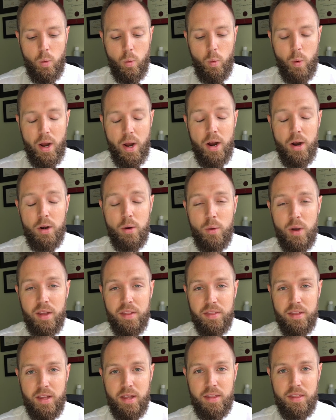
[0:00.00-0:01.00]
Where do I
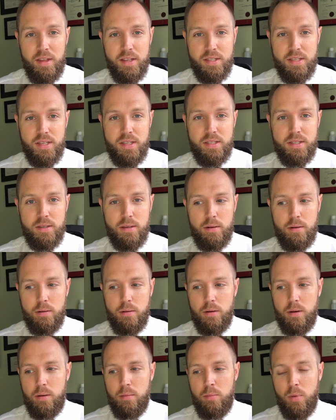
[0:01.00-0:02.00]
think this is
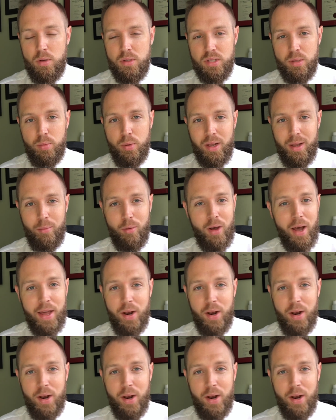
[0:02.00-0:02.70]
most applicable?